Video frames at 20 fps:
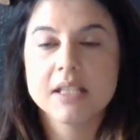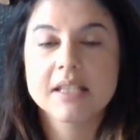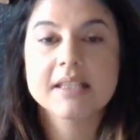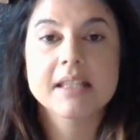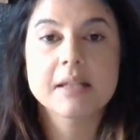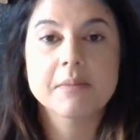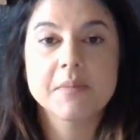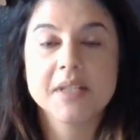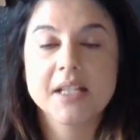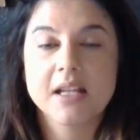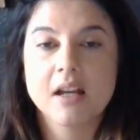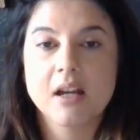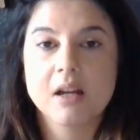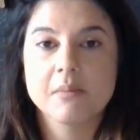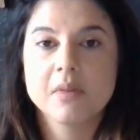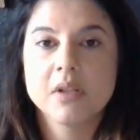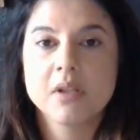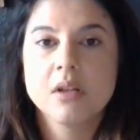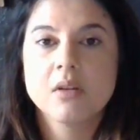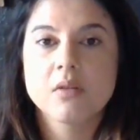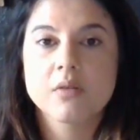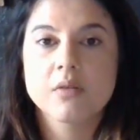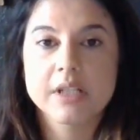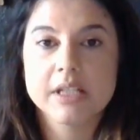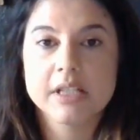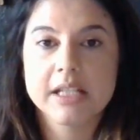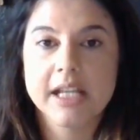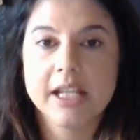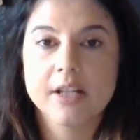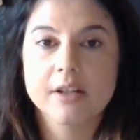a symptom or
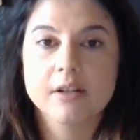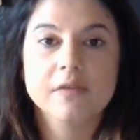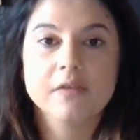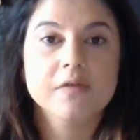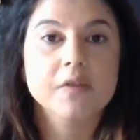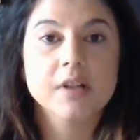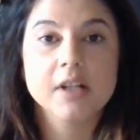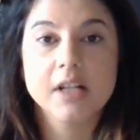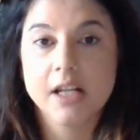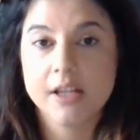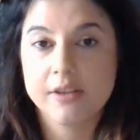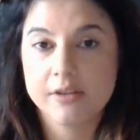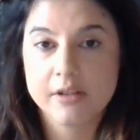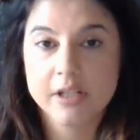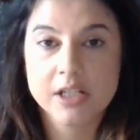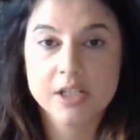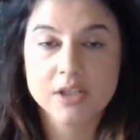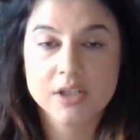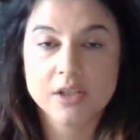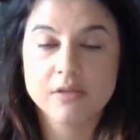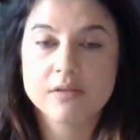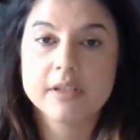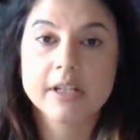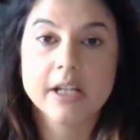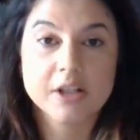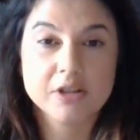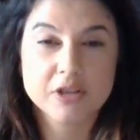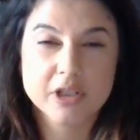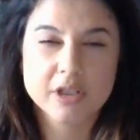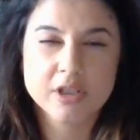indicator for other issues,
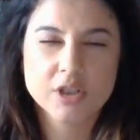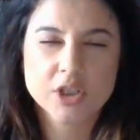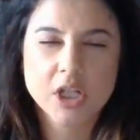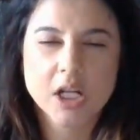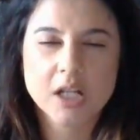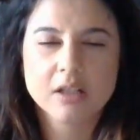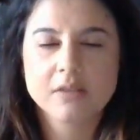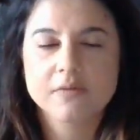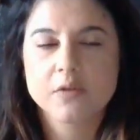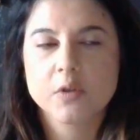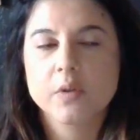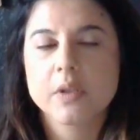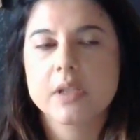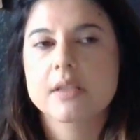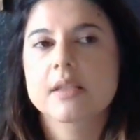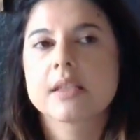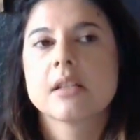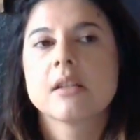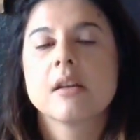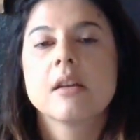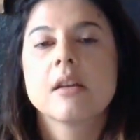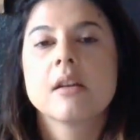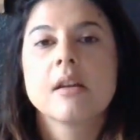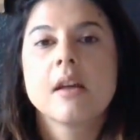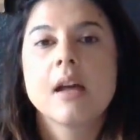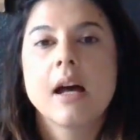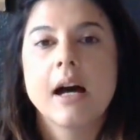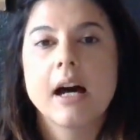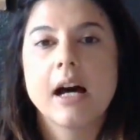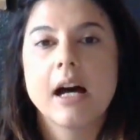not just shock, of course.
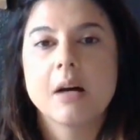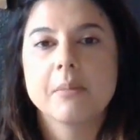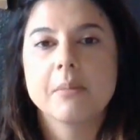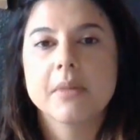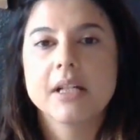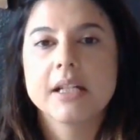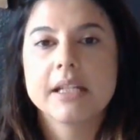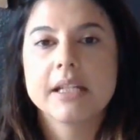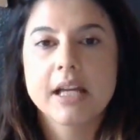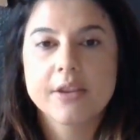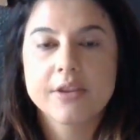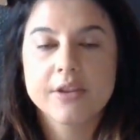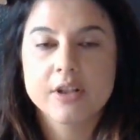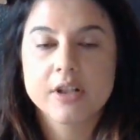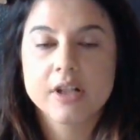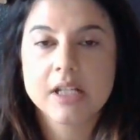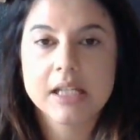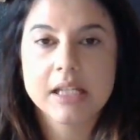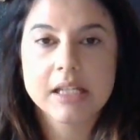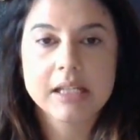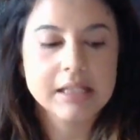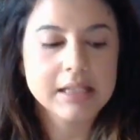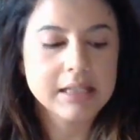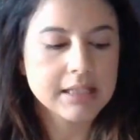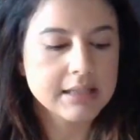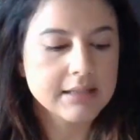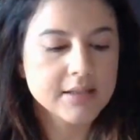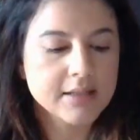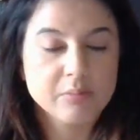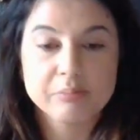Another
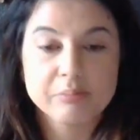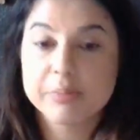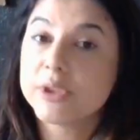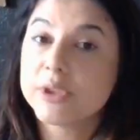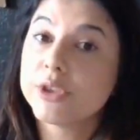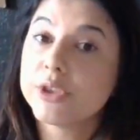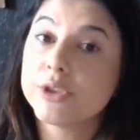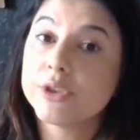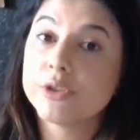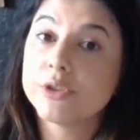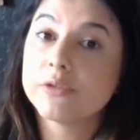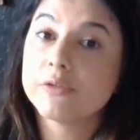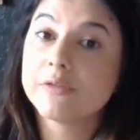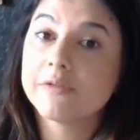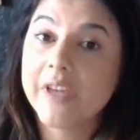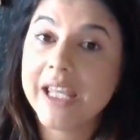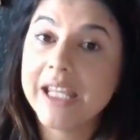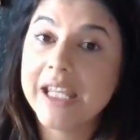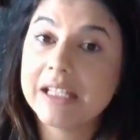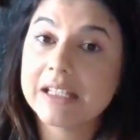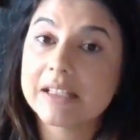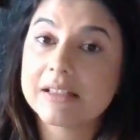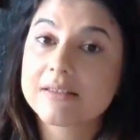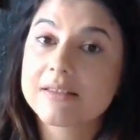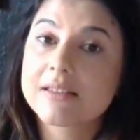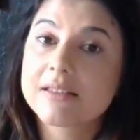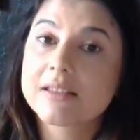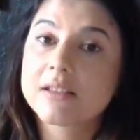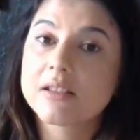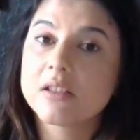is blue
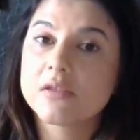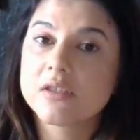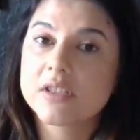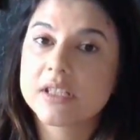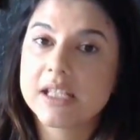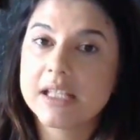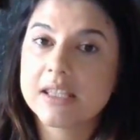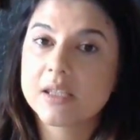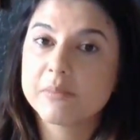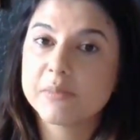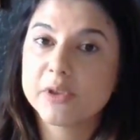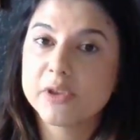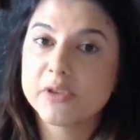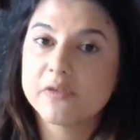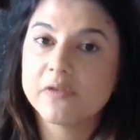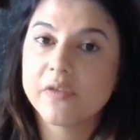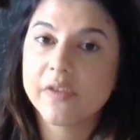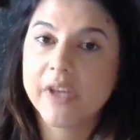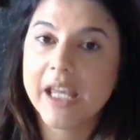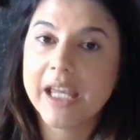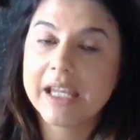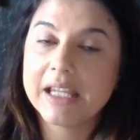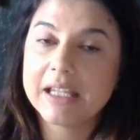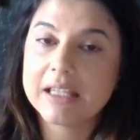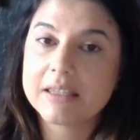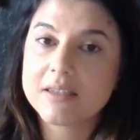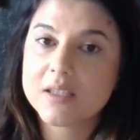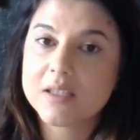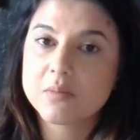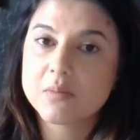veins. I've seen the blue
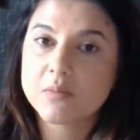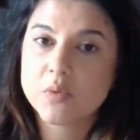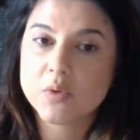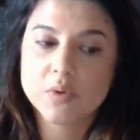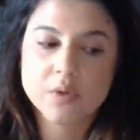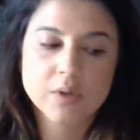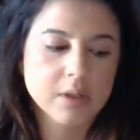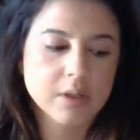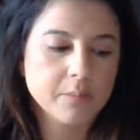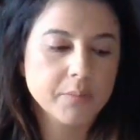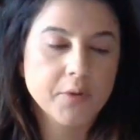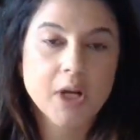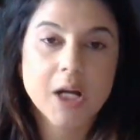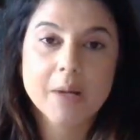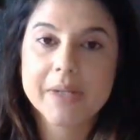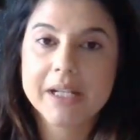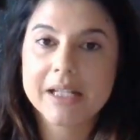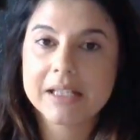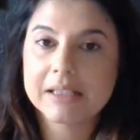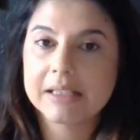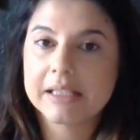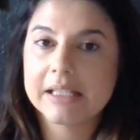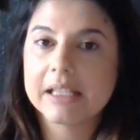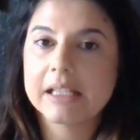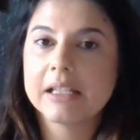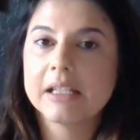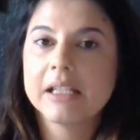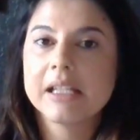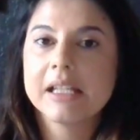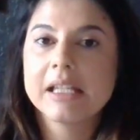veins more
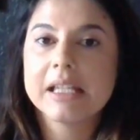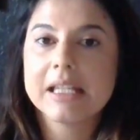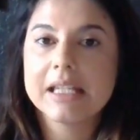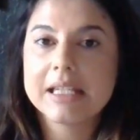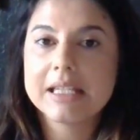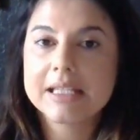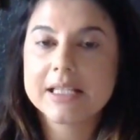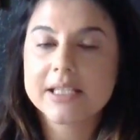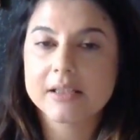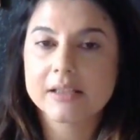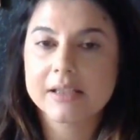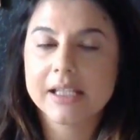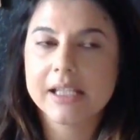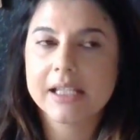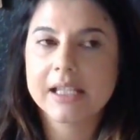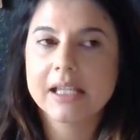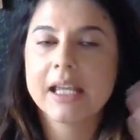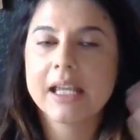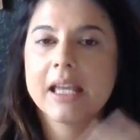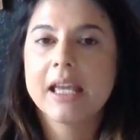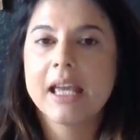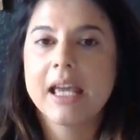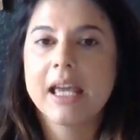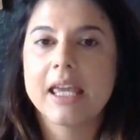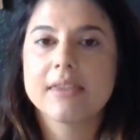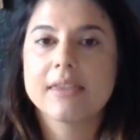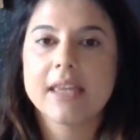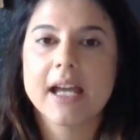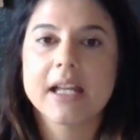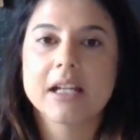prominently, easily,
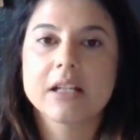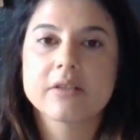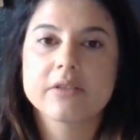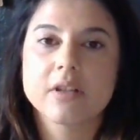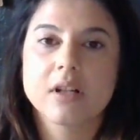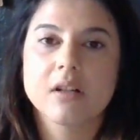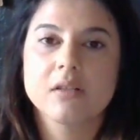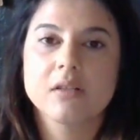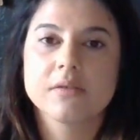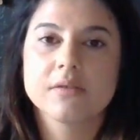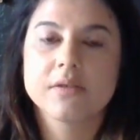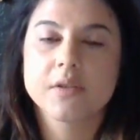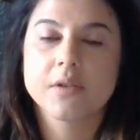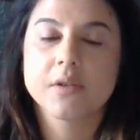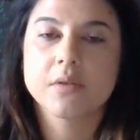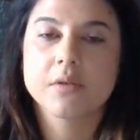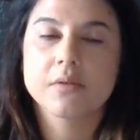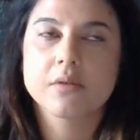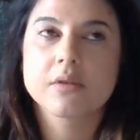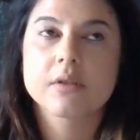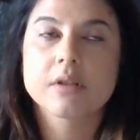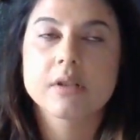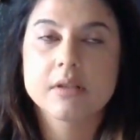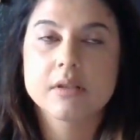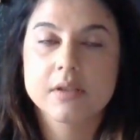and that is also,